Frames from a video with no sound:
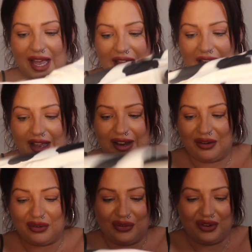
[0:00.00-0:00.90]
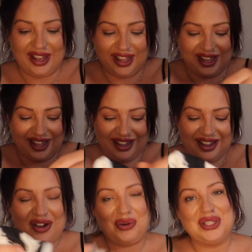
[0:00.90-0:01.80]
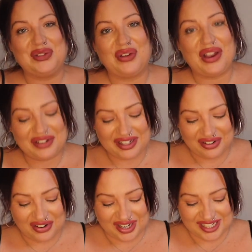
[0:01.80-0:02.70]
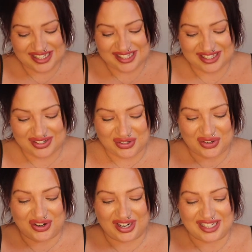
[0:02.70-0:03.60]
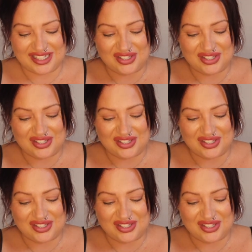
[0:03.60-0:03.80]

out. Oh, it's very nice. All right,